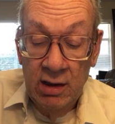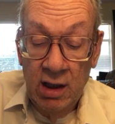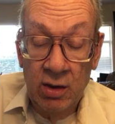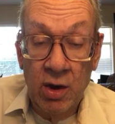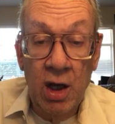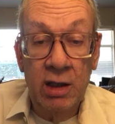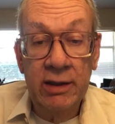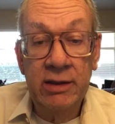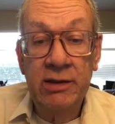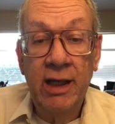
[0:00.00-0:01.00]
are all
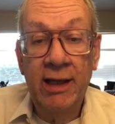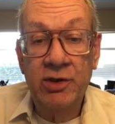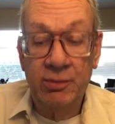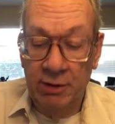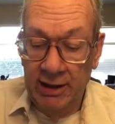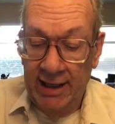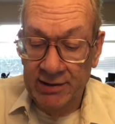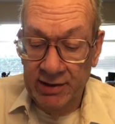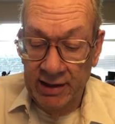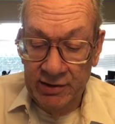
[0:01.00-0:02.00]
intangible
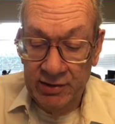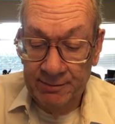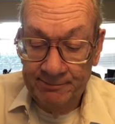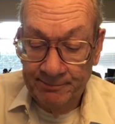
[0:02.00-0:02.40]
assets.